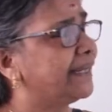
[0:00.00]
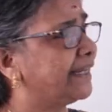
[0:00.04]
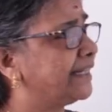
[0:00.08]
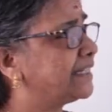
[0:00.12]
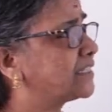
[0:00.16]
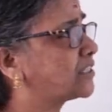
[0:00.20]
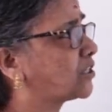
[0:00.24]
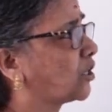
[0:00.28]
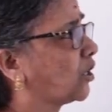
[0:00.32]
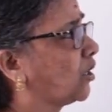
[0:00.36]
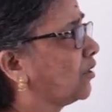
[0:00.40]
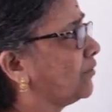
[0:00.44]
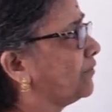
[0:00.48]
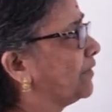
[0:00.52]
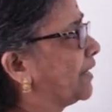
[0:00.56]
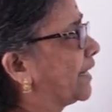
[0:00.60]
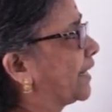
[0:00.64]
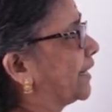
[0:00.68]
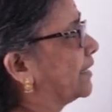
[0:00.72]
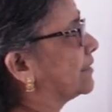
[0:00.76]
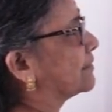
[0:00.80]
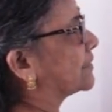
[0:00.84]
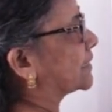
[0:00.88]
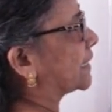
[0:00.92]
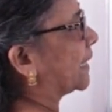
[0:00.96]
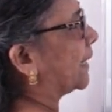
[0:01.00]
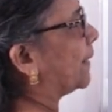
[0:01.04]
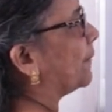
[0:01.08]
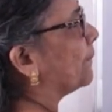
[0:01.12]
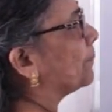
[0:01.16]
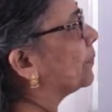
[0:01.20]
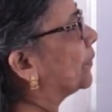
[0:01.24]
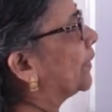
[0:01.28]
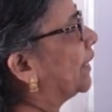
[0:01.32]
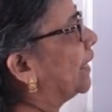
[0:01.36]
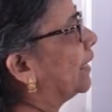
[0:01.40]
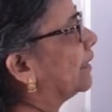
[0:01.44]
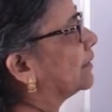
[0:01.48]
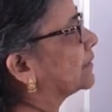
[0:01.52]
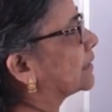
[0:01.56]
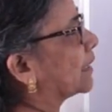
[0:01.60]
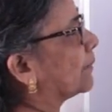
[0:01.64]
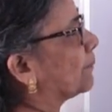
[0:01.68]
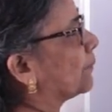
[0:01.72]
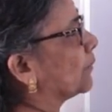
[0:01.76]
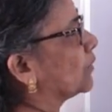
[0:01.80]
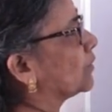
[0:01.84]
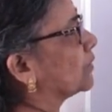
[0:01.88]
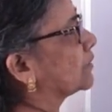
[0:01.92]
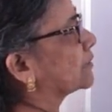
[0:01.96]
Instead of we can say
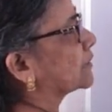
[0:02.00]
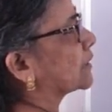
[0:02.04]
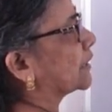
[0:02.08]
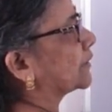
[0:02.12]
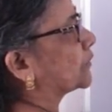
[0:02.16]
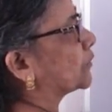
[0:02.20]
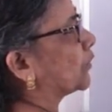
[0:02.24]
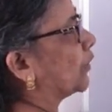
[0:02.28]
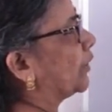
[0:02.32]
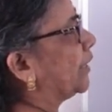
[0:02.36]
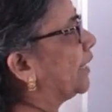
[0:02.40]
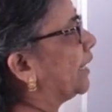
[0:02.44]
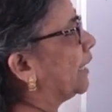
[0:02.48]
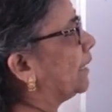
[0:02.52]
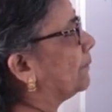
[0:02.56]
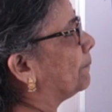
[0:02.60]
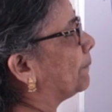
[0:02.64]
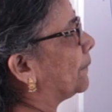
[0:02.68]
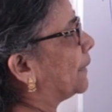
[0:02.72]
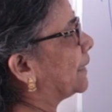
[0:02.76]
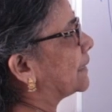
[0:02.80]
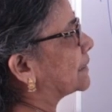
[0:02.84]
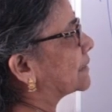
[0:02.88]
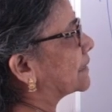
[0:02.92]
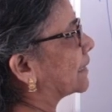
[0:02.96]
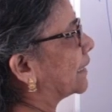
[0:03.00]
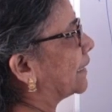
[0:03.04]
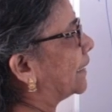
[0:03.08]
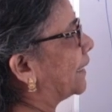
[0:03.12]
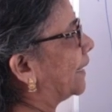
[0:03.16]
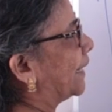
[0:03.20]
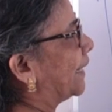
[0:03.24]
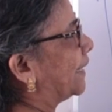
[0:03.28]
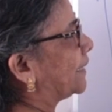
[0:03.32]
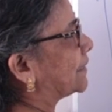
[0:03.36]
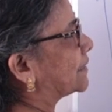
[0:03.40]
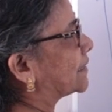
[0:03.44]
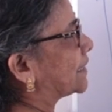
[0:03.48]
suppose 20%